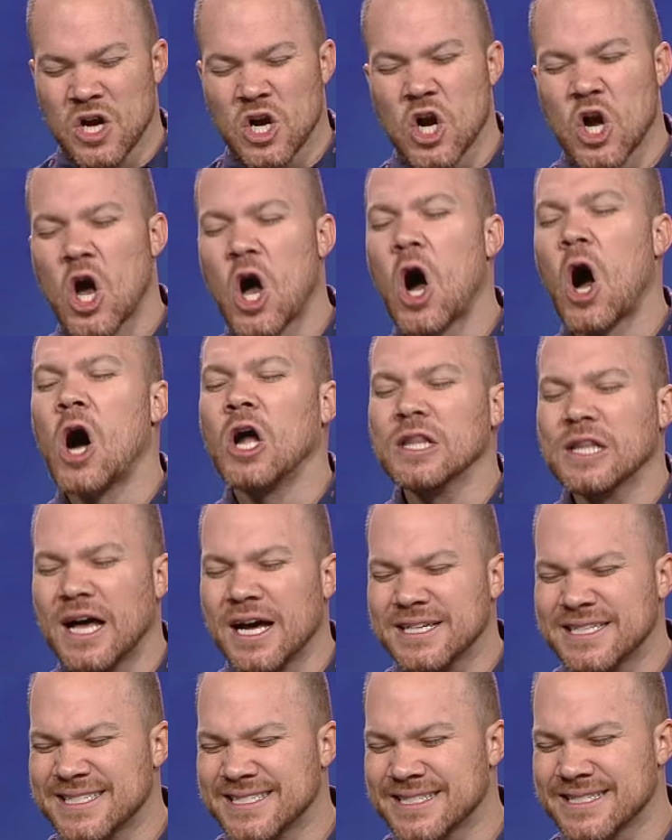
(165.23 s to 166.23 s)
call
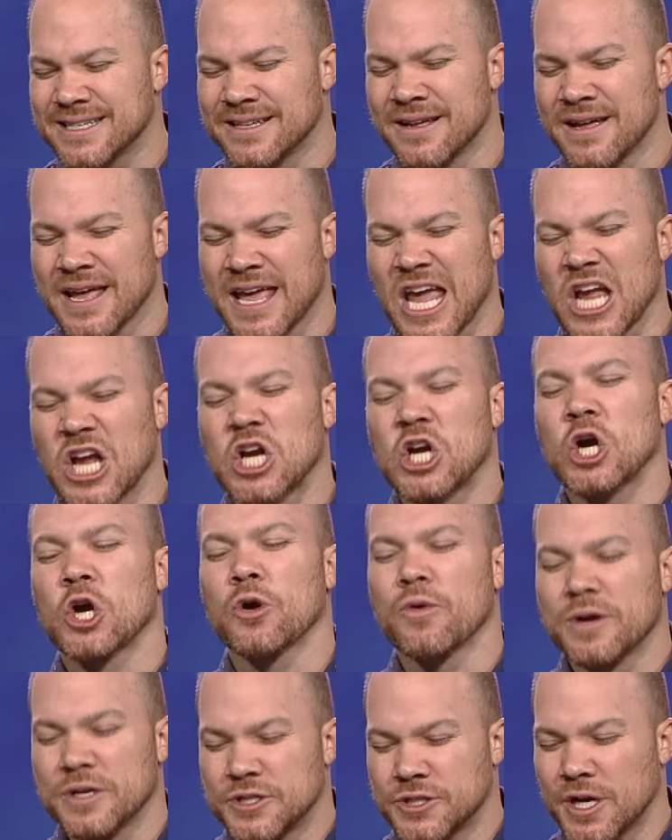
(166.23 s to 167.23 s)
us,
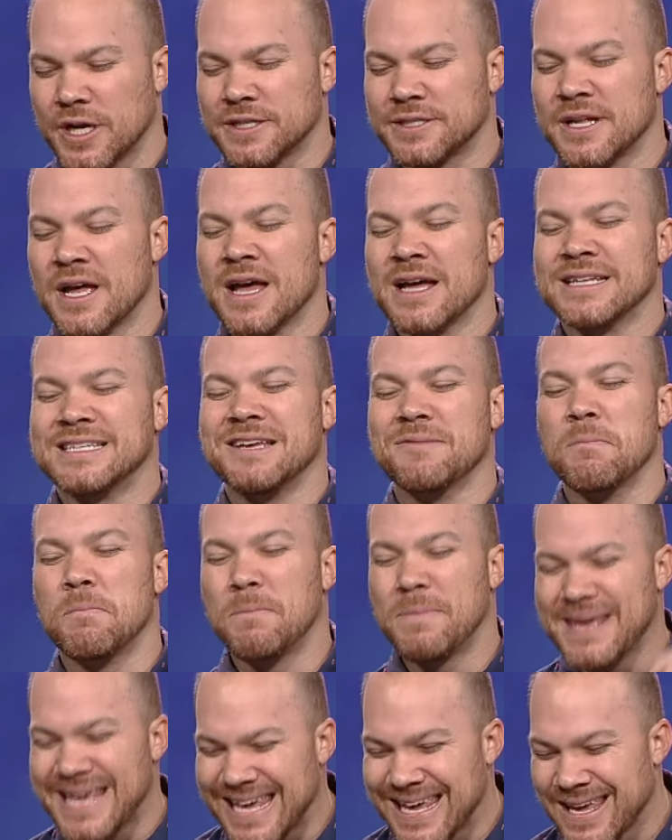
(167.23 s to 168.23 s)
encourage us to
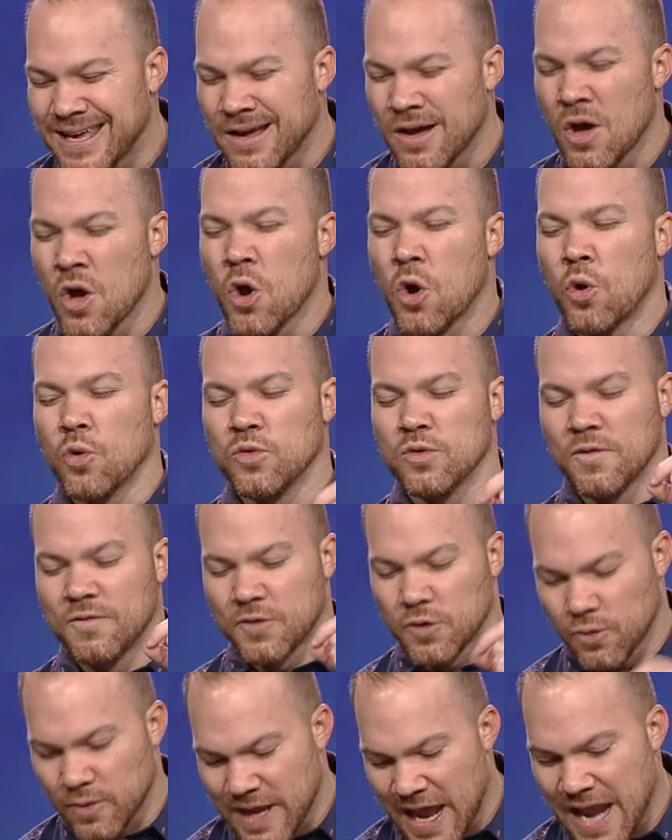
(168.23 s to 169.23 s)
be who you've
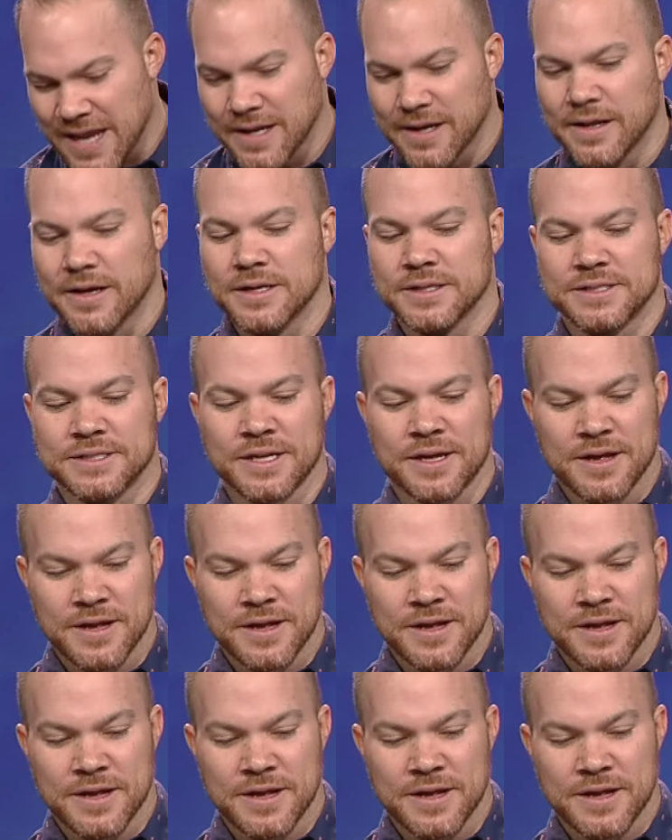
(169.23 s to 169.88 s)
created us